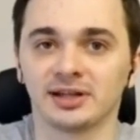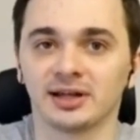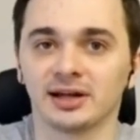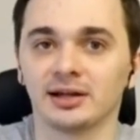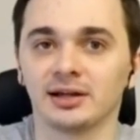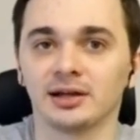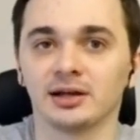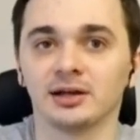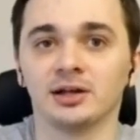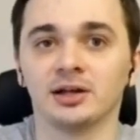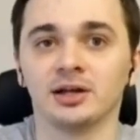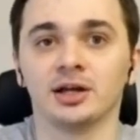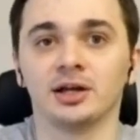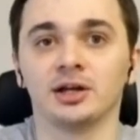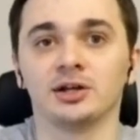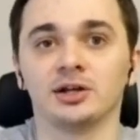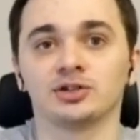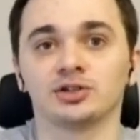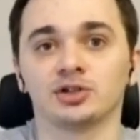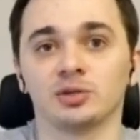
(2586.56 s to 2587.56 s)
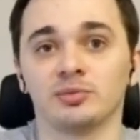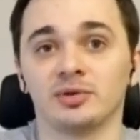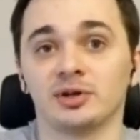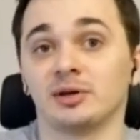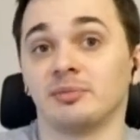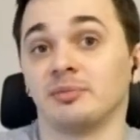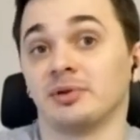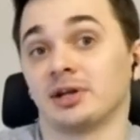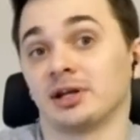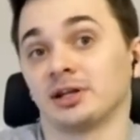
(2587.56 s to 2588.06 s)
You can change the
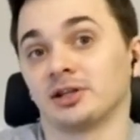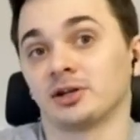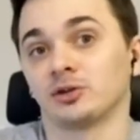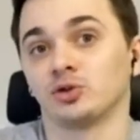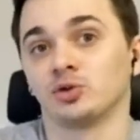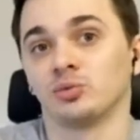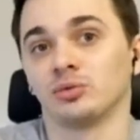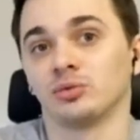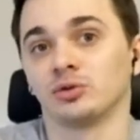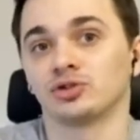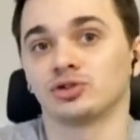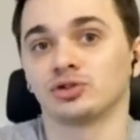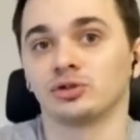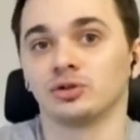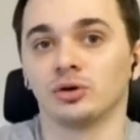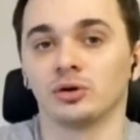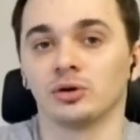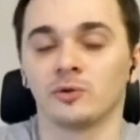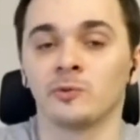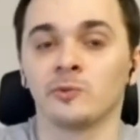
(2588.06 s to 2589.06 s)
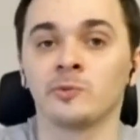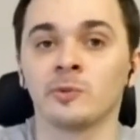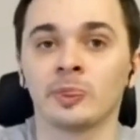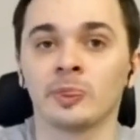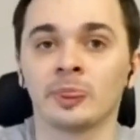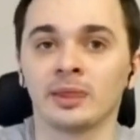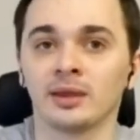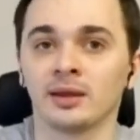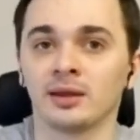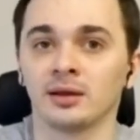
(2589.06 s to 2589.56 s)
way certain parameters are
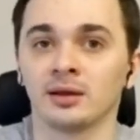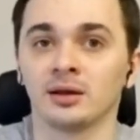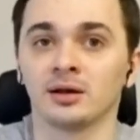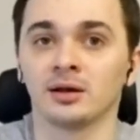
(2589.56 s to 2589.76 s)
displayed,